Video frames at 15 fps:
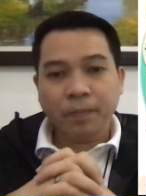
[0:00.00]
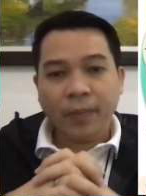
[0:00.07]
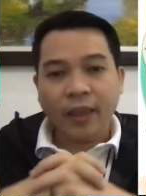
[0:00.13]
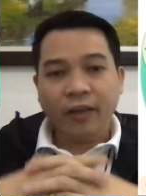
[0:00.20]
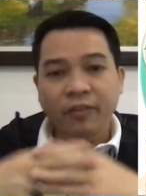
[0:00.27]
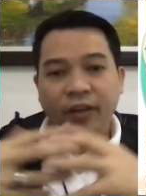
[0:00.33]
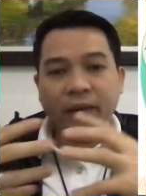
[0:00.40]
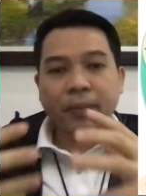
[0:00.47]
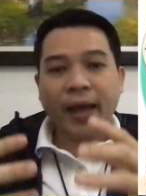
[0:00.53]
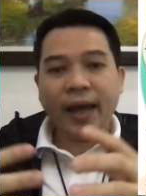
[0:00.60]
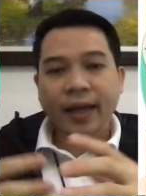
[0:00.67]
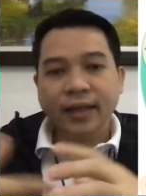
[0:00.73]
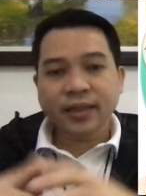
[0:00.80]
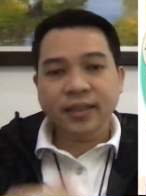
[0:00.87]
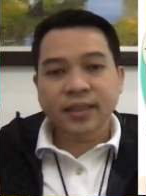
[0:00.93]

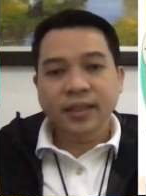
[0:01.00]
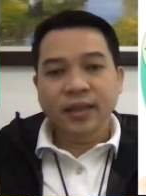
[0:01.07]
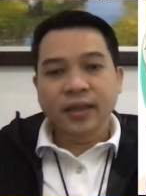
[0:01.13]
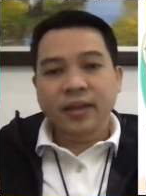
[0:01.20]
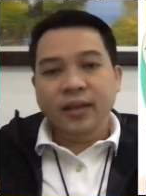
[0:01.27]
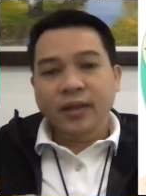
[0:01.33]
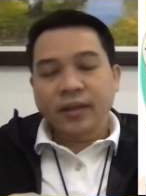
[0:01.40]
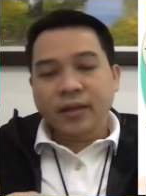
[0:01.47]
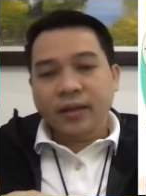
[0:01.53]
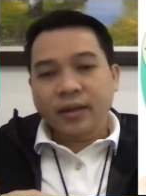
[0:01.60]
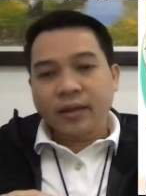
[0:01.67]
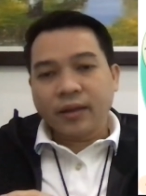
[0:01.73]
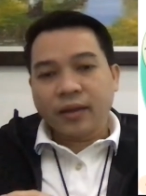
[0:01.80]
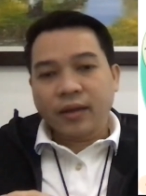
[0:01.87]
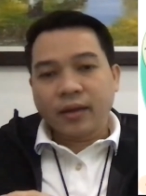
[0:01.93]
feedbacks,
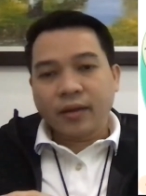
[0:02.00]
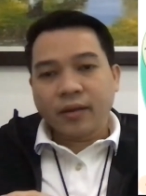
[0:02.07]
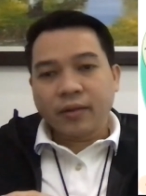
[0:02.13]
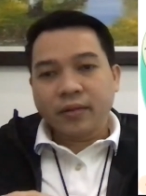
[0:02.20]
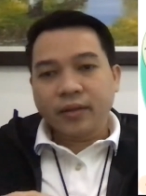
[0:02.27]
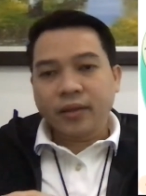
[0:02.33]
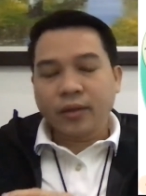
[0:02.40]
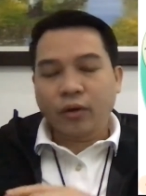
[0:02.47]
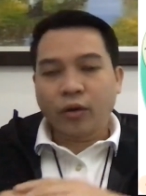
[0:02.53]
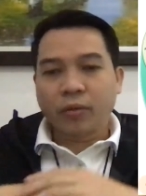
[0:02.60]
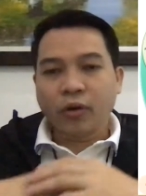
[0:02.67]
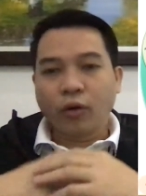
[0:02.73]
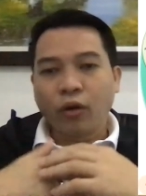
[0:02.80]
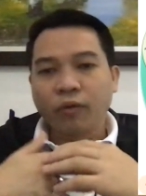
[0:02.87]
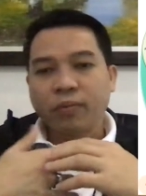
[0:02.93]
the
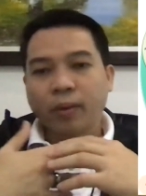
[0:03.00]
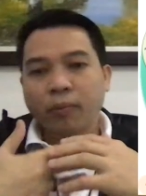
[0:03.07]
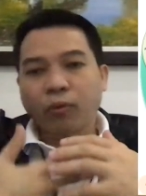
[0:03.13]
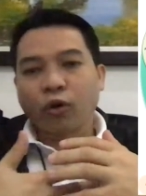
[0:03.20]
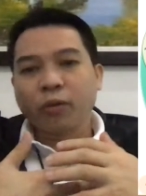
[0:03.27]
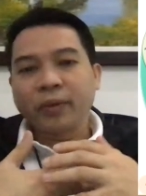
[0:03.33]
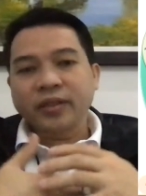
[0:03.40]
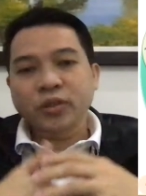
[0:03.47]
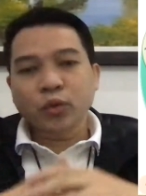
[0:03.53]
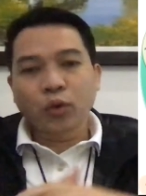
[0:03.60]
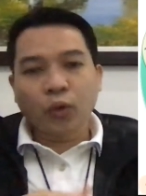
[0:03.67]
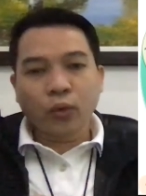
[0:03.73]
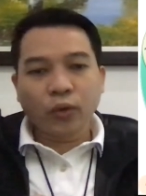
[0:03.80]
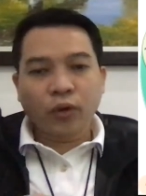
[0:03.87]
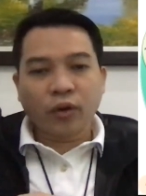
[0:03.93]
overall performance
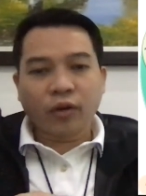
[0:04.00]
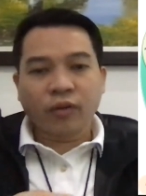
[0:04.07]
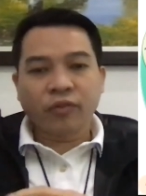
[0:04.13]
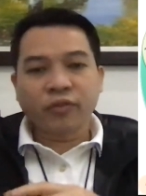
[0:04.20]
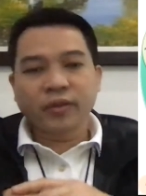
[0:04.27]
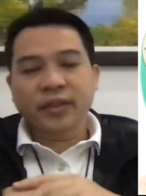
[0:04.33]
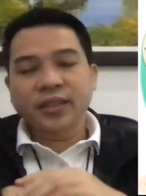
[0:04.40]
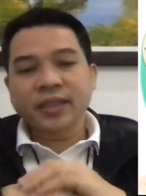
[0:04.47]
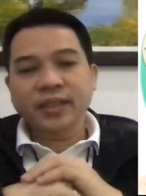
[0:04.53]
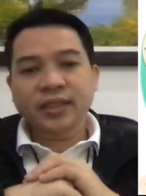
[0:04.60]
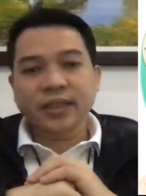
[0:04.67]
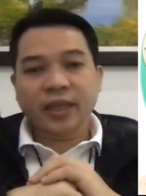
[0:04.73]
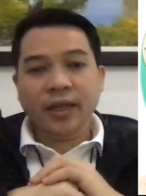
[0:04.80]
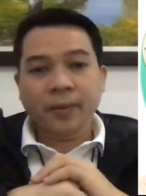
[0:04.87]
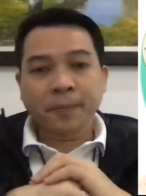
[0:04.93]
goal of the
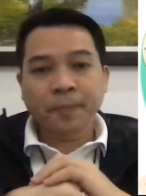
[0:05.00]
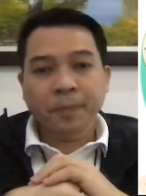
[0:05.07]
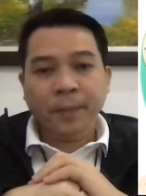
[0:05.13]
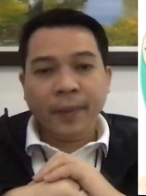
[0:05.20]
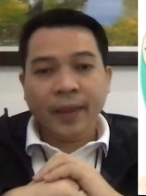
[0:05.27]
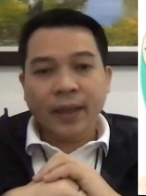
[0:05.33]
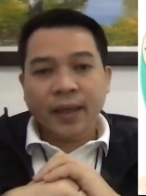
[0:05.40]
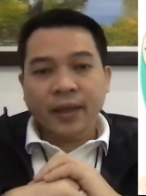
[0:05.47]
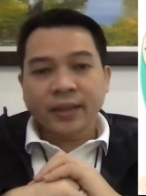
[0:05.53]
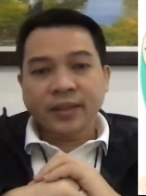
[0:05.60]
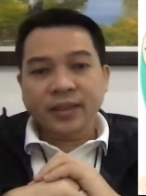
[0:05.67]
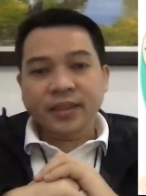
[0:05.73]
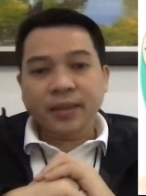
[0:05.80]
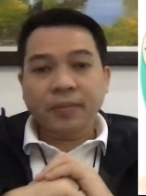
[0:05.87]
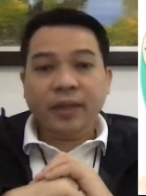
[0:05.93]
system
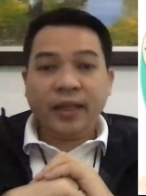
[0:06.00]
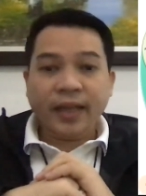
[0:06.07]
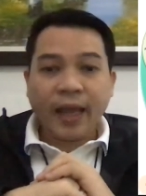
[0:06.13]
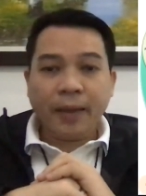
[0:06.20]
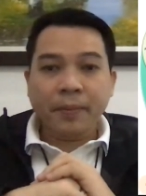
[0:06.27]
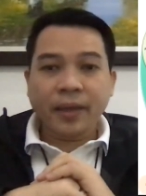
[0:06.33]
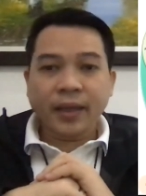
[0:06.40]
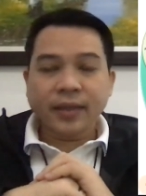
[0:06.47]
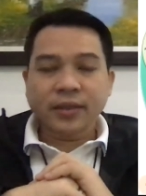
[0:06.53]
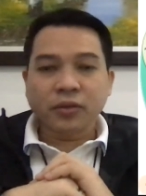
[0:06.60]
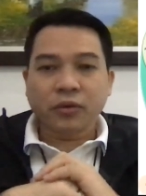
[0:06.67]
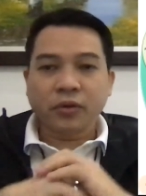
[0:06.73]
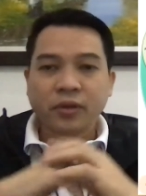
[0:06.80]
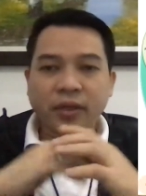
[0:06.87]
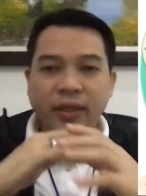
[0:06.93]
dynamics
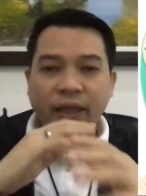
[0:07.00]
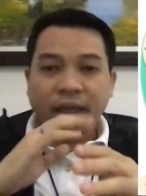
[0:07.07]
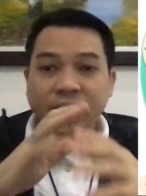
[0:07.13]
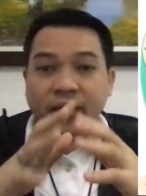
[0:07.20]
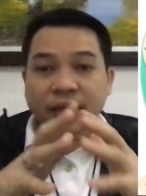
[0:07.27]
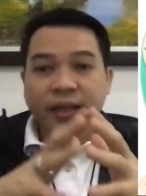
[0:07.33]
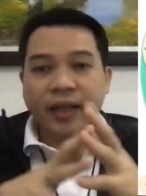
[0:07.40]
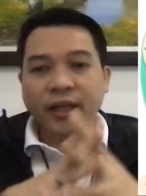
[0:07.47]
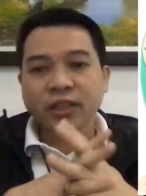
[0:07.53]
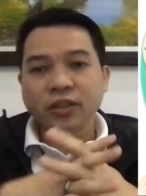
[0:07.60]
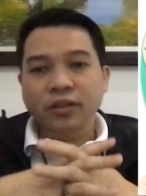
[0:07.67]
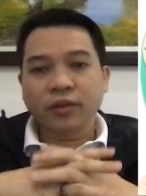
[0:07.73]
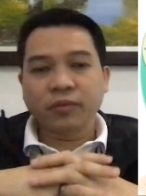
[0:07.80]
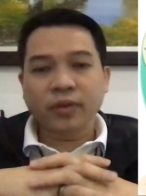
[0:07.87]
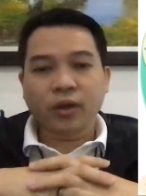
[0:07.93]
or the
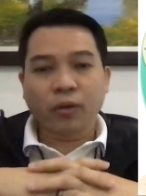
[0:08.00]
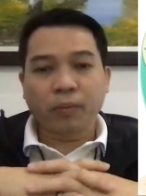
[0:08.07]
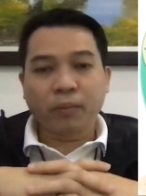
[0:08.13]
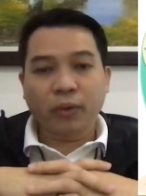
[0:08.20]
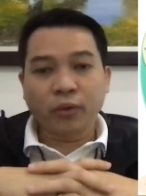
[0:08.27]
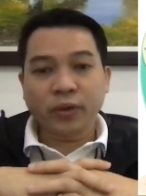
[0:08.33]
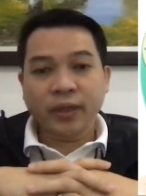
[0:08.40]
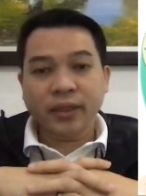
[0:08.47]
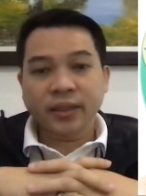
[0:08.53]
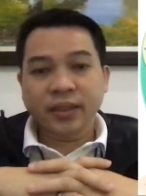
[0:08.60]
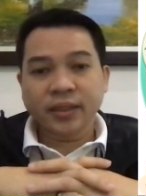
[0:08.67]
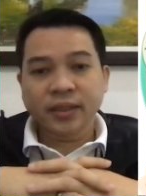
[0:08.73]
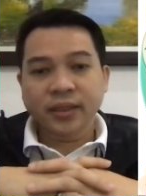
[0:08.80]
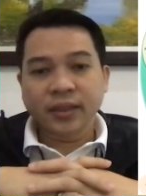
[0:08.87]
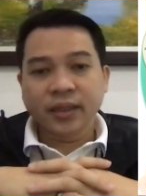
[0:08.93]
interrelation of the
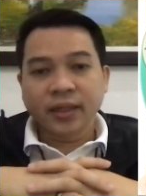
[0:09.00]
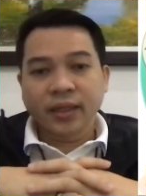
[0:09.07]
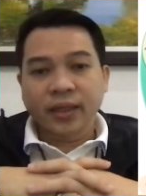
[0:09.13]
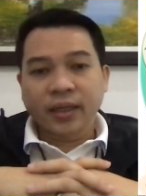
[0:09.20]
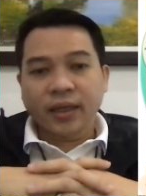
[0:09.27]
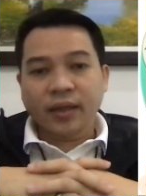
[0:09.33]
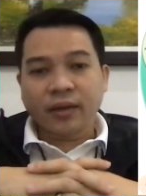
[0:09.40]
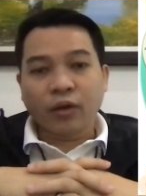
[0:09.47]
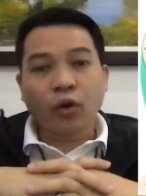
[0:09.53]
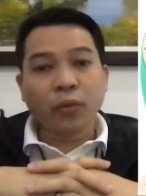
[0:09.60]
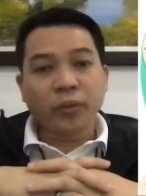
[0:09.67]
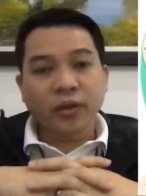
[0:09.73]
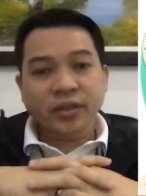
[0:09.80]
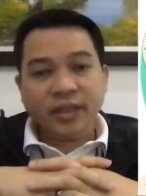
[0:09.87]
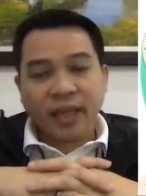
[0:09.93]
components,
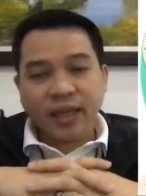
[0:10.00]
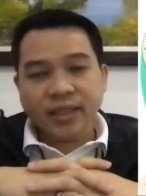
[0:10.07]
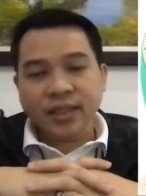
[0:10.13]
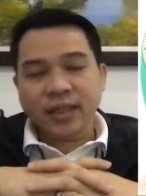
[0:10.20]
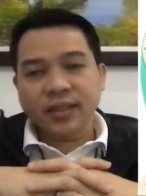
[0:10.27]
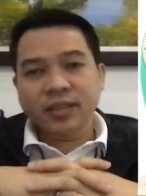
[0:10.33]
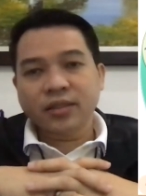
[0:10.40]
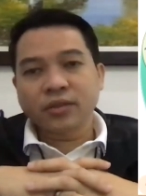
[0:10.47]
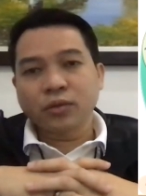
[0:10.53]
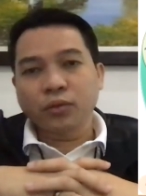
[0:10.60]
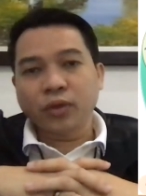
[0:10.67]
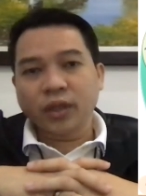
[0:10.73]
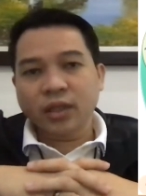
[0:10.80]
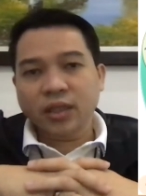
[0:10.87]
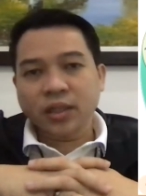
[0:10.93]
homeostasis,
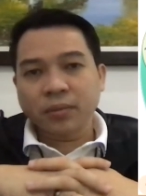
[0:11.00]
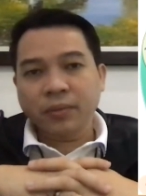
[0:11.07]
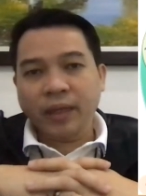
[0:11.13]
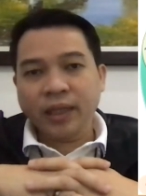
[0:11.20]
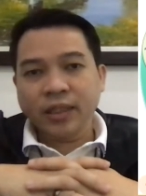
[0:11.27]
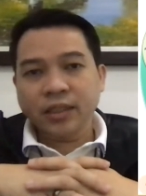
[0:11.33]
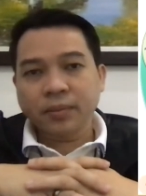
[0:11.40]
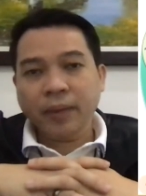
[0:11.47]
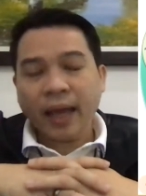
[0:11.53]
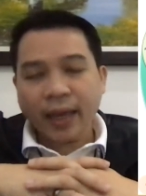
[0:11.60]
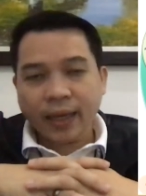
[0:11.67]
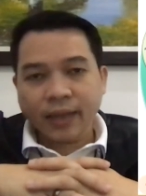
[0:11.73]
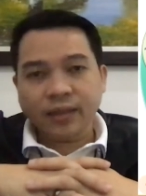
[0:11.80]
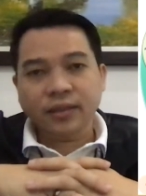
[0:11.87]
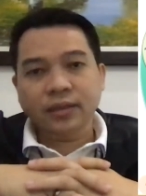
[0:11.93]
which means
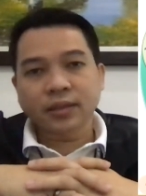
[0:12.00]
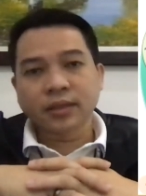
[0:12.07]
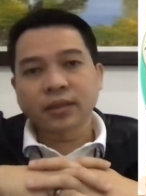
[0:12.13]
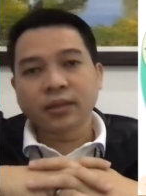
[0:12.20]
balance,